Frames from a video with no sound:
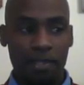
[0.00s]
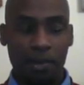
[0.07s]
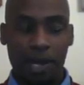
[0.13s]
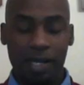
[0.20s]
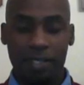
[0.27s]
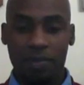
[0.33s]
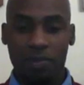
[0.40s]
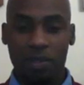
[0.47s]
so
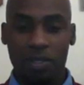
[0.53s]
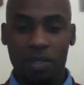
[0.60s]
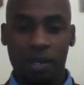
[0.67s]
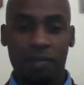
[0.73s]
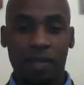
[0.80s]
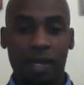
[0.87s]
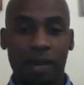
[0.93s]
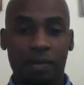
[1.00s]
I just
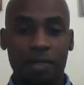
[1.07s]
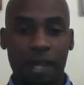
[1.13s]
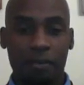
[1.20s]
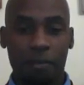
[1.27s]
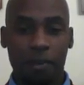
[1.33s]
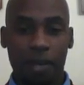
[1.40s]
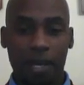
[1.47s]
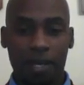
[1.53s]
resolved that I was
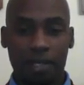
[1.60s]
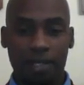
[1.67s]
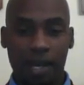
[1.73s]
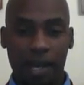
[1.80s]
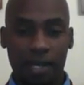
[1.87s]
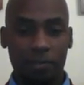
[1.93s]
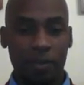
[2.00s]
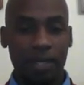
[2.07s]
having panic
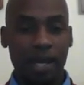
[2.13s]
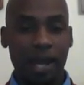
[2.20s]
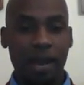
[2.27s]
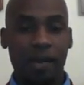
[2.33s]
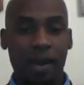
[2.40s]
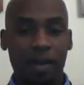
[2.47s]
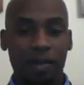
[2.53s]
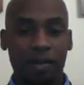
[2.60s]
attacks. But
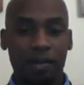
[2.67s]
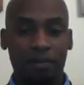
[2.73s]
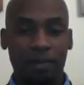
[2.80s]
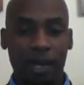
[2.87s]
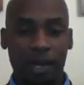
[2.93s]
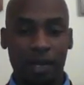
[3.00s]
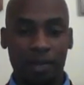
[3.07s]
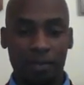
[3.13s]
now I
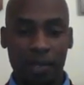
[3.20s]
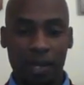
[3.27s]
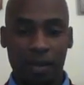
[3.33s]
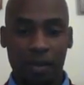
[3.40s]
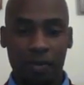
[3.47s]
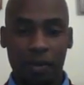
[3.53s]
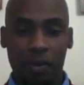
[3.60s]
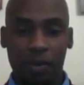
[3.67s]

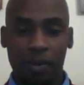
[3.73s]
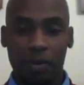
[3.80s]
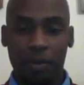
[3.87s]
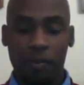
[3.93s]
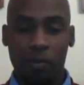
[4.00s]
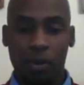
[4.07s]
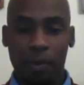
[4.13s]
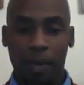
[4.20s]
know a little
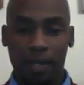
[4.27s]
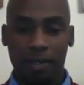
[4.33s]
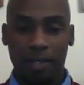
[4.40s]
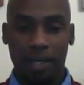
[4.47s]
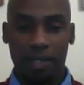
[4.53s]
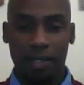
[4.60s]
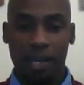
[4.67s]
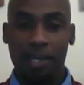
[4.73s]
bit more about the
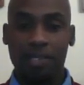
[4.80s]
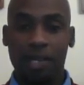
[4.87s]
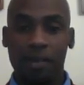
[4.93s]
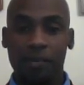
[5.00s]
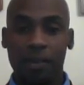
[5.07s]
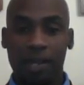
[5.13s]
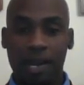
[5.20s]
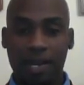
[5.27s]
technology. I
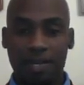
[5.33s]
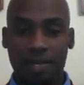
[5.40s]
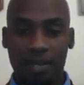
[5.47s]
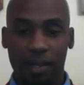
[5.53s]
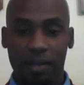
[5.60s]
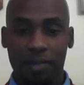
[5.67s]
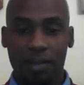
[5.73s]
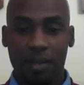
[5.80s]
realized
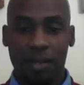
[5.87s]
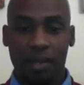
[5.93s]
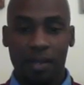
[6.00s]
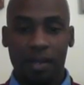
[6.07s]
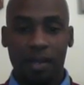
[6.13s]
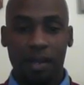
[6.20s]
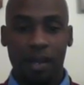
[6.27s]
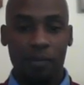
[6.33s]
that
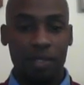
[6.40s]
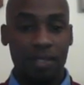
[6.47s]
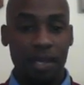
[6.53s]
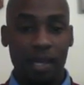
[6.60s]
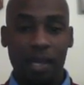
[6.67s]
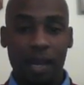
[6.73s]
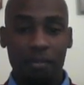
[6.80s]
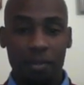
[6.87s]
I was
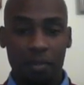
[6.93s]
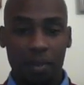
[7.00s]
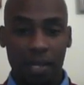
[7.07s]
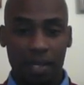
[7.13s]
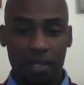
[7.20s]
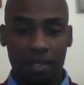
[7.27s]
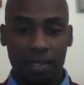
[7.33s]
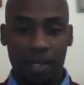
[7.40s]
not having
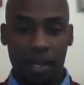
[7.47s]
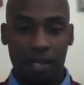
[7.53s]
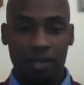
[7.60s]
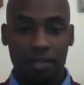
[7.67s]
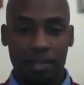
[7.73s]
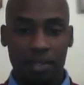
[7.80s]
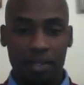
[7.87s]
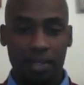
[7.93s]
panic
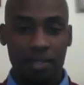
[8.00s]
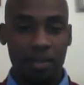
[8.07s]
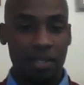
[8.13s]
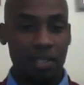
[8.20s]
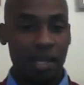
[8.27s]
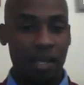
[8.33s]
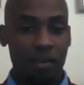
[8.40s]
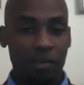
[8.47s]
attacks. And this
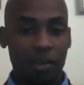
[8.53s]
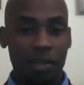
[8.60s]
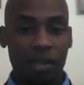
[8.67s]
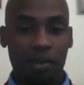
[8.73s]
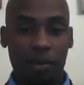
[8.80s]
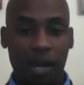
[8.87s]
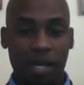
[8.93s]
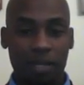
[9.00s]
is kind of when
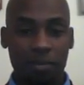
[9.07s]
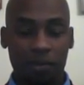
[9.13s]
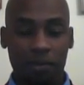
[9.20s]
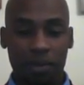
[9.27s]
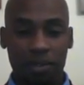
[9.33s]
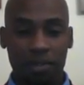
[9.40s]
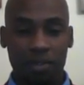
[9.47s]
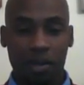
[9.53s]
the
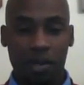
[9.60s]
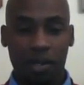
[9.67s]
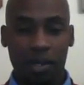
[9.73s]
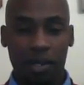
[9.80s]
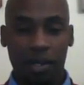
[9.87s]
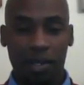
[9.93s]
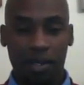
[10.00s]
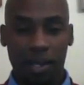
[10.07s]
harassment first
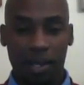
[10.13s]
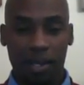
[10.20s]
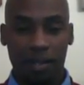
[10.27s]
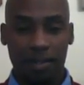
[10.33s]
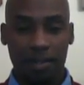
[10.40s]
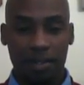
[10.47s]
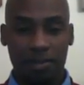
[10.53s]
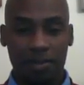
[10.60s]
started, and
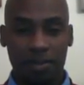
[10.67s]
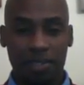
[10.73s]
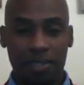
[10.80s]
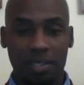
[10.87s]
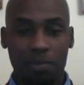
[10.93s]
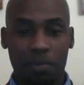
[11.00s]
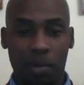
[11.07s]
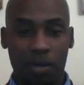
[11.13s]
that this was
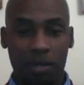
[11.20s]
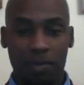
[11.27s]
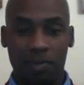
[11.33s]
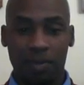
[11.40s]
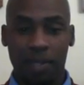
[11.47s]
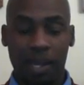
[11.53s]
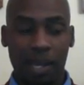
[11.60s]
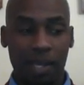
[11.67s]
just part
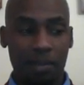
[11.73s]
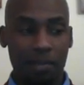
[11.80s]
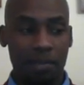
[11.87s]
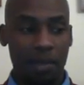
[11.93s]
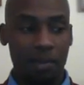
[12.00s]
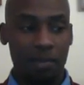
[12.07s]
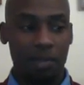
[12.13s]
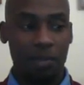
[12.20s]
of the
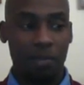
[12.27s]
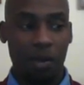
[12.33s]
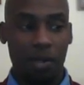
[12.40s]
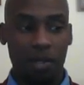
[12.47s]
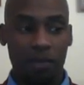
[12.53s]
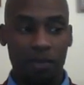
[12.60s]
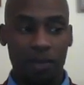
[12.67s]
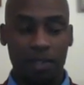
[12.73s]
game. It was
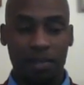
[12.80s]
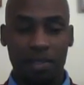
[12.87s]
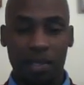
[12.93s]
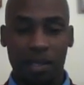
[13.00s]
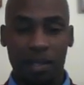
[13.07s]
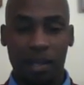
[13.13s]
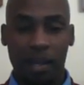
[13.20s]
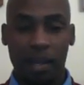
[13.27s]
part of this
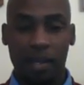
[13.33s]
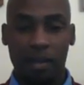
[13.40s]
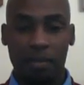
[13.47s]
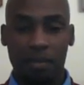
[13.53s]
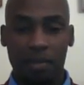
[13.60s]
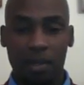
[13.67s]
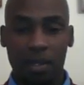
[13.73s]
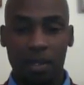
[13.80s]
sick
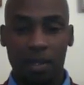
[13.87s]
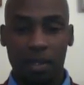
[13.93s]
game